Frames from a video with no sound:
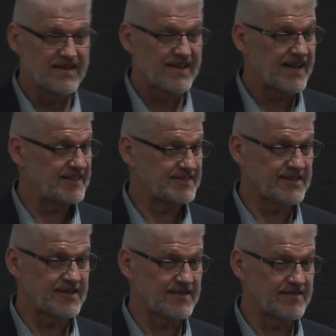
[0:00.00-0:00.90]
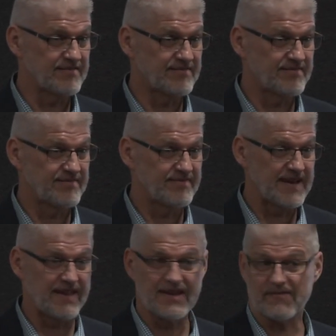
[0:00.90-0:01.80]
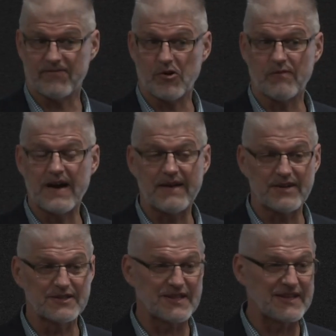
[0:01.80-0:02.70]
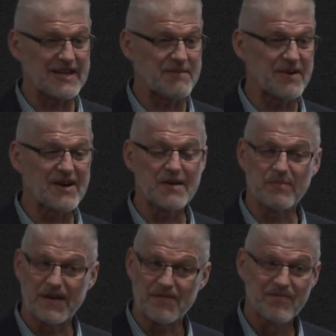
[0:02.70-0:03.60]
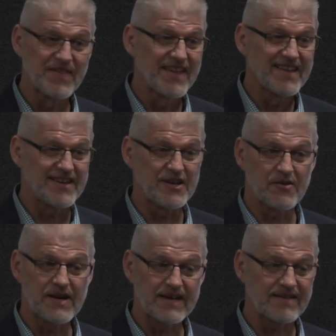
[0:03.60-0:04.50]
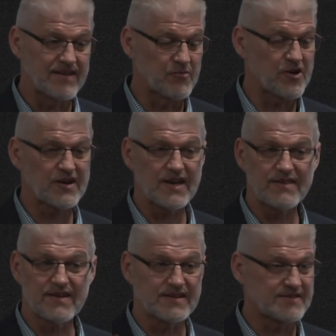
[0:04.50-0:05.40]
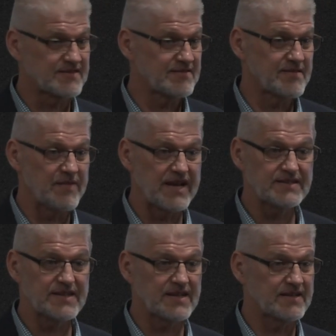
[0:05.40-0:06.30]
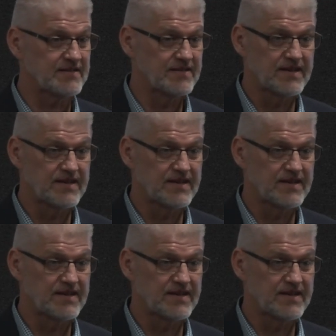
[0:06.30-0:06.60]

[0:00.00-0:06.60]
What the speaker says: And so now they're 4 or 5 years and they get married, but you know what? The work ethic is amazing, and